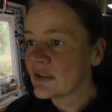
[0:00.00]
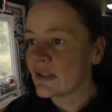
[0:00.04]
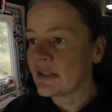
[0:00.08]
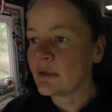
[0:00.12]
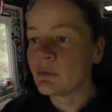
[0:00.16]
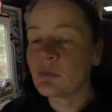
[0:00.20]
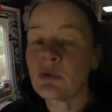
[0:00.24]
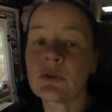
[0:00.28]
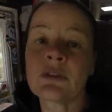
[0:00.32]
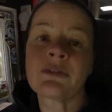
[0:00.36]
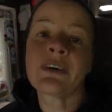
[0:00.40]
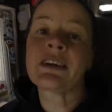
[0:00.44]
and I
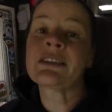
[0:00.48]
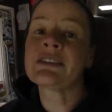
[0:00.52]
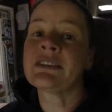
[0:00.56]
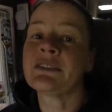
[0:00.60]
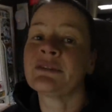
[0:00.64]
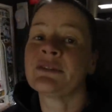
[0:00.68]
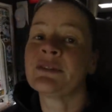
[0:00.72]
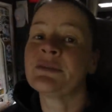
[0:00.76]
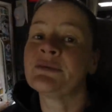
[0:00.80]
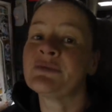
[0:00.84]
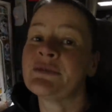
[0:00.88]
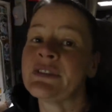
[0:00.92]
would have
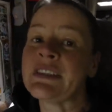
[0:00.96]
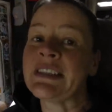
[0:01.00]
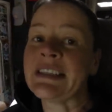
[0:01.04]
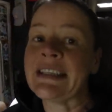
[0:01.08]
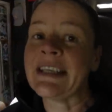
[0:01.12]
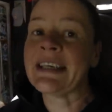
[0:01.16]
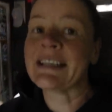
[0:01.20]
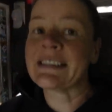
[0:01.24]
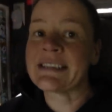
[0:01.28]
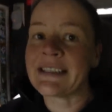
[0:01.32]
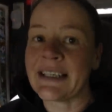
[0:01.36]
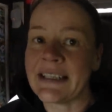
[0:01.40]
actually been
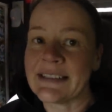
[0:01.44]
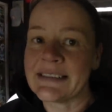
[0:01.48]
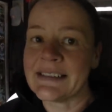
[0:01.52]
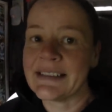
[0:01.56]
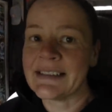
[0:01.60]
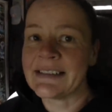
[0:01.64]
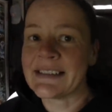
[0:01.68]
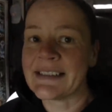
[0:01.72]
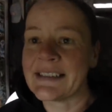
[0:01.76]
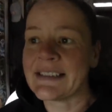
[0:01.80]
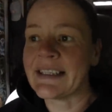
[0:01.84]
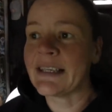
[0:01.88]
really
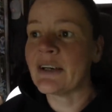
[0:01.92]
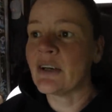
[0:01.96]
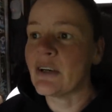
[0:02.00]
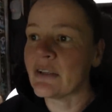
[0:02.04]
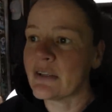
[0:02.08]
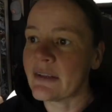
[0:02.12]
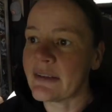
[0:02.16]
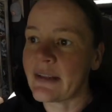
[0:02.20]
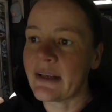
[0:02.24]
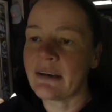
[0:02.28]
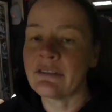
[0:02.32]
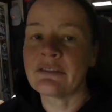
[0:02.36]
excited to see
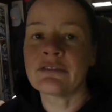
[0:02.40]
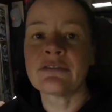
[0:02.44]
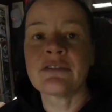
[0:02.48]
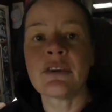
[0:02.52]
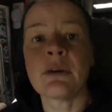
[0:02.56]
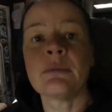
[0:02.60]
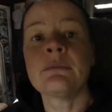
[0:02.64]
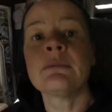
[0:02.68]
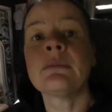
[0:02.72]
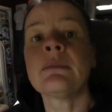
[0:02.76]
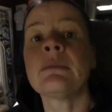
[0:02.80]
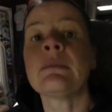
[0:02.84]
all of that
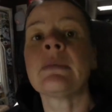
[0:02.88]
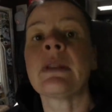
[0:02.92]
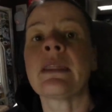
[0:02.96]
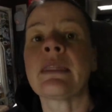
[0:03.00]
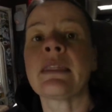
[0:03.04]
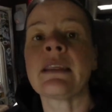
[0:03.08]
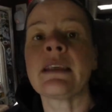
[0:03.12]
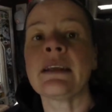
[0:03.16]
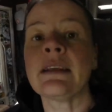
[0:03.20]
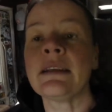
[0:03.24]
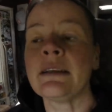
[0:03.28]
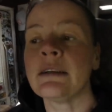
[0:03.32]
from
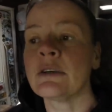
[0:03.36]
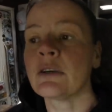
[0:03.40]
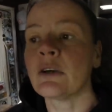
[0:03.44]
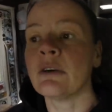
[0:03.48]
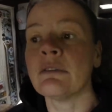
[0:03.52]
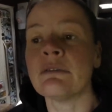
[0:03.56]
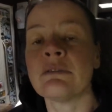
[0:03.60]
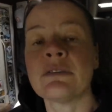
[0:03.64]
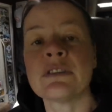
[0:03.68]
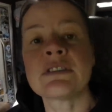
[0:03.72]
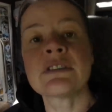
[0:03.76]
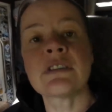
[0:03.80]
the
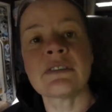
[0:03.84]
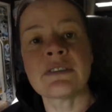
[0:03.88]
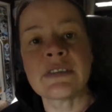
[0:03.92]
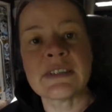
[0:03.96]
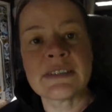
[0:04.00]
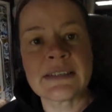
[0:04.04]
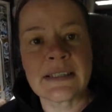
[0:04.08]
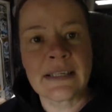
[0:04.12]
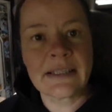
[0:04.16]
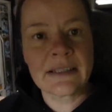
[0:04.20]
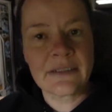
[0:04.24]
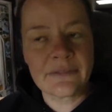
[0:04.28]
comfort of
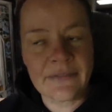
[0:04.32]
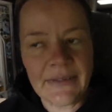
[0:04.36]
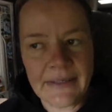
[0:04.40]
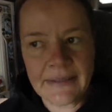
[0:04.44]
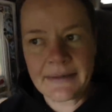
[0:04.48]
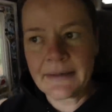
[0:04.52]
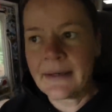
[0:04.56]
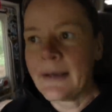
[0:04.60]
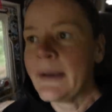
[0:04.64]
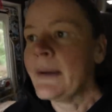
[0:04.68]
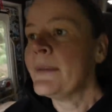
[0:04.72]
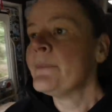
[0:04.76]
inside the
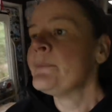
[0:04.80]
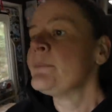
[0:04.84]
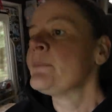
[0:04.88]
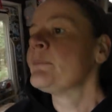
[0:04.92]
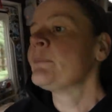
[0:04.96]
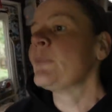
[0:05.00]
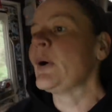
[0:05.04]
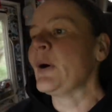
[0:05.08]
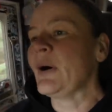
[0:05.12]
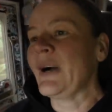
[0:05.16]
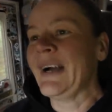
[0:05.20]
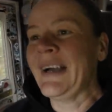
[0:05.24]
van,
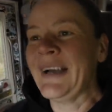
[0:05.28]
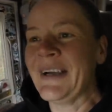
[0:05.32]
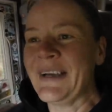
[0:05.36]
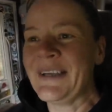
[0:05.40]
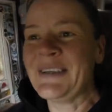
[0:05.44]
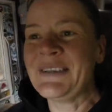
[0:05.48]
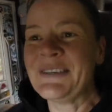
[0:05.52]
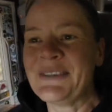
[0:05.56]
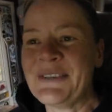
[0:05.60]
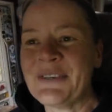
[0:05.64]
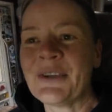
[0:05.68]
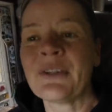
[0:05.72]

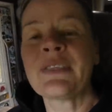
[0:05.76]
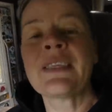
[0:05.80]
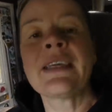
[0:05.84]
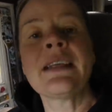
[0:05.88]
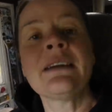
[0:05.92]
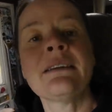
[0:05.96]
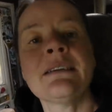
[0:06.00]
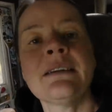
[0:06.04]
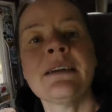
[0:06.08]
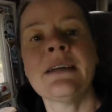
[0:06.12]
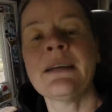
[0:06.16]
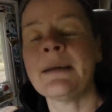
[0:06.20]
but
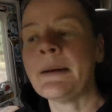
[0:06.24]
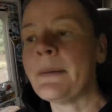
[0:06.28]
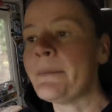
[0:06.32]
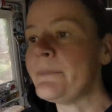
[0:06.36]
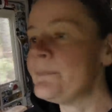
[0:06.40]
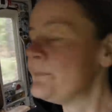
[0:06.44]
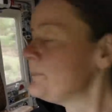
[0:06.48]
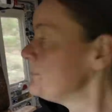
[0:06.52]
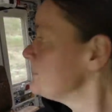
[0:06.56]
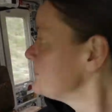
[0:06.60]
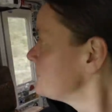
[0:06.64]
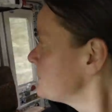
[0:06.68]
nothing. I don't
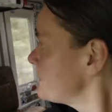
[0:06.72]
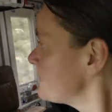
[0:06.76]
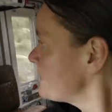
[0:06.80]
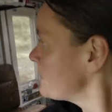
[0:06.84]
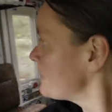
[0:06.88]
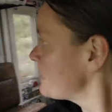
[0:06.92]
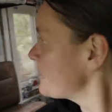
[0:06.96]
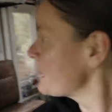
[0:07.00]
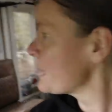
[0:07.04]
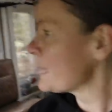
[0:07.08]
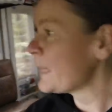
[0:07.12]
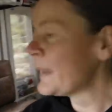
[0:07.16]
think you would
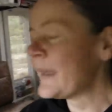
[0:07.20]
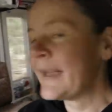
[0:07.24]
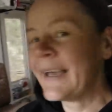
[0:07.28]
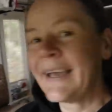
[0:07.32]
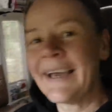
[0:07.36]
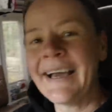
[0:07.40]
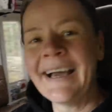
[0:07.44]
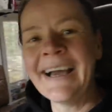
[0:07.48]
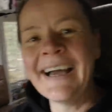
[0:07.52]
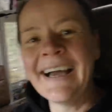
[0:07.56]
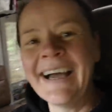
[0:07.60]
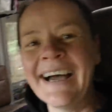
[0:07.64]
ever want to
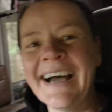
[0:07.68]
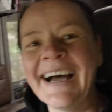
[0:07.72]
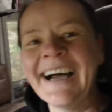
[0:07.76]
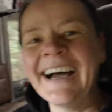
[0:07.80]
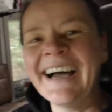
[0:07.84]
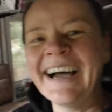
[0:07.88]
look at a